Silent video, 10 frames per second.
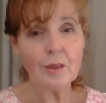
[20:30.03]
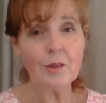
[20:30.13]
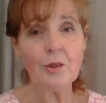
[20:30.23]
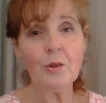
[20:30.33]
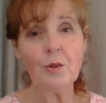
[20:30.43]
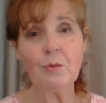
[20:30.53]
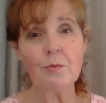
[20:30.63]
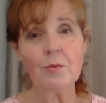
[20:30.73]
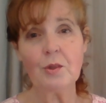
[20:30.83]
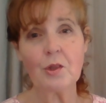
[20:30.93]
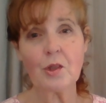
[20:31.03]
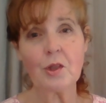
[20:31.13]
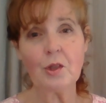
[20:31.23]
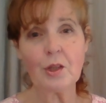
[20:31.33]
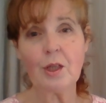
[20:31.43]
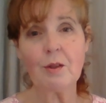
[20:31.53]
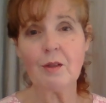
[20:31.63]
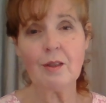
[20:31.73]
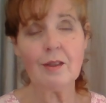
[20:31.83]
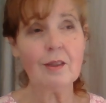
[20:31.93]
you know just looking
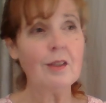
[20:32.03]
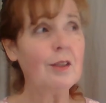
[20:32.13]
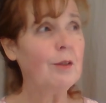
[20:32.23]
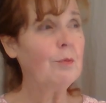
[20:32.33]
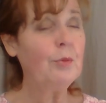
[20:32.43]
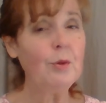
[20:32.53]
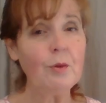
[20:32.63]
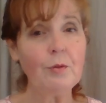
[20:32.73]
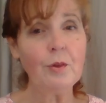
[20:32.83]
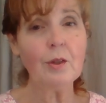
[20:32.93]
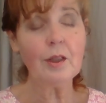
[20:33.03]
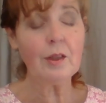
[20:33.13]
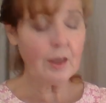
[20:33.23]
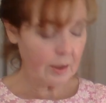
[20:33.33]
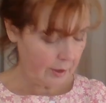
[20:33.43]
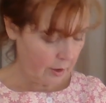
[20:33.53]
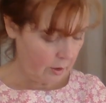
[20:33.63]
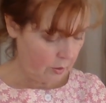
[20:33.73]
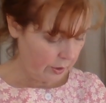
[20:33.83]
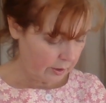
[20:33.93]
uh, beautiful and they said
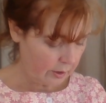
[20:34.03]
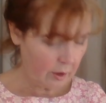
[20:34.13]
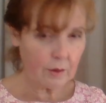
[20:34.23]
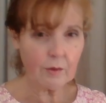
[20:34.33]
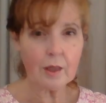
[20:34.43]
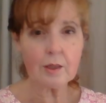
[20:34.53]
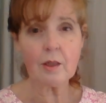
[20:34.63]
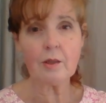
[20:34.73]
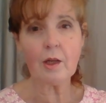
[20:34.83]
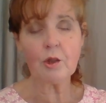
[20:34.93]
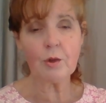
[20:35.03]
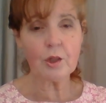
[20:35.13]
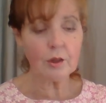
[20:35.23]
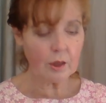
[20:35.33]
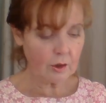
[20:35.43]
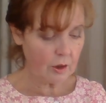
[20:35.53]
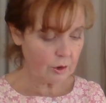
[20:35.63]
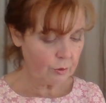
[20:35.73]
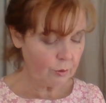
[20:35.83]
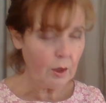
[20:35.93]
oh that's not that's an exaggeration that's
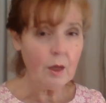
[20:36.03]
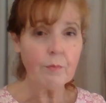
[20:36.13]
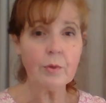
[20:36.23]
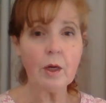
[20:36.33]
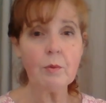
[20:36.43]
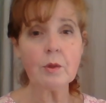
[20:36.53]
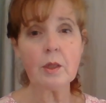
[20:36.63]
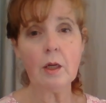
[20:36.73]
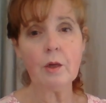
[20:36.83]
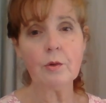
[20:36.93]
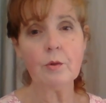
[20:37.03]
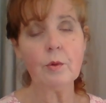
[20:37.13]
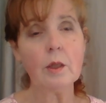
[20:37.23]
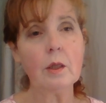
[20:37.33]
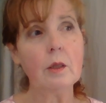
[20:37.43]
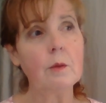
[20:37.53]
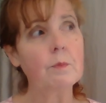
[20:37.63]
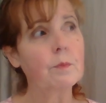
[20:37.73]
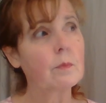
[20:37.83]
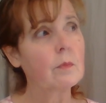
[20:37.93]
not true but i will tell you
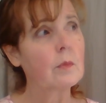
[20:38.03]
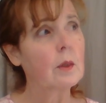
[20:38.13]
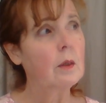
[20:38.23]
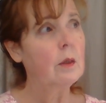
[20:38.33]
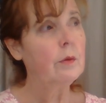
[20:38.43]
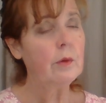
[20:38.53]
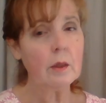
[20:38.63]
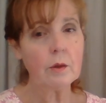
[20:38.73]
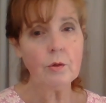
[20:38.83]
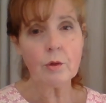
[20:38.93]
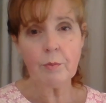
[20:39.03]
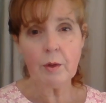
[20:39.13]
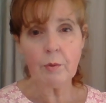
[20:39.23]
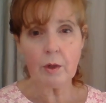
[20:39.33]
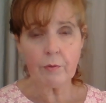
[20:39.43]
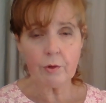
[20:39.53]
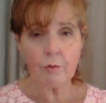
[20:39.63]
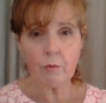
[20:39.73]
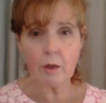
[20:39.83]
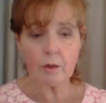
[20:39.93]
um, that you can be whatever
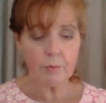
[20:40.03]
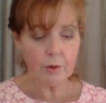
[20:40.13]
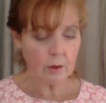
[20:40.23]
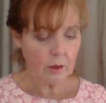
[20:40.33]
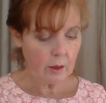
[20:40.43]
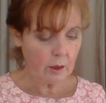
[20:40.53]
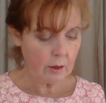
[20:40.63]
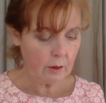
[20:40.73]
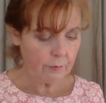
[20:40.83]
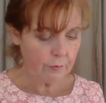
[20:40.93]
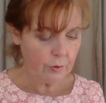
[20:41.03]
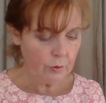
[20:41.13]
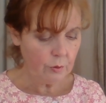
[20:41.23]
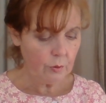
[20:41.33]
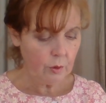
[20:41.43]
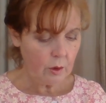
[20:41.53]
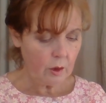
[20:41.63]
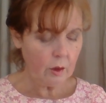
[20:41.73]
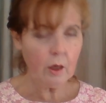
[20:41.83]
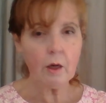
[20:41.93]
you want to be and if you
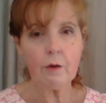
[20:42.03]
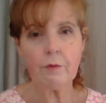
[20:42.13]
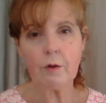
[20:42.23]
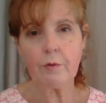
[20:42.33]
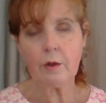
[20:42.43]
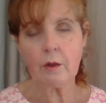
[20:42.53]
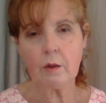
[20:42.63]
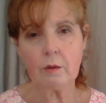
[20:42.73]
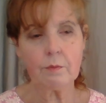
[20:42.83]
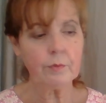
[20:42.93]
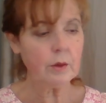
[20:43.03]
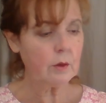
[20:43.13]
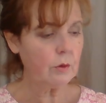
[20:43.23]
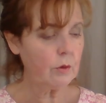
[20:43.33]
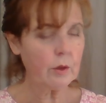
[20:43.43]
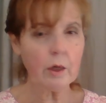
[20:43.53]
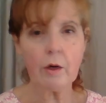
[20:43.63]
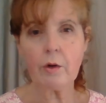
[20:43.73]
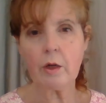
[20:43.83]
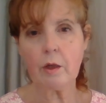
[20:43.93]
love the a certain
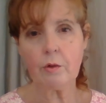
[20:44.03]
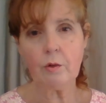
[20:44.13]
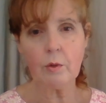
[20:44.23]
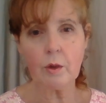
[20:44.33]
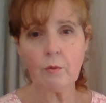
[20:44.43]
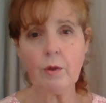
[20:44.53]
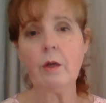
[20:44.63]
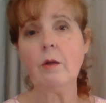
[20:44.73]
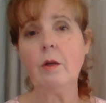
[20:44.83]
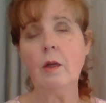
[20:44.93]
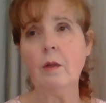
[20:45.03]
era and you want to wear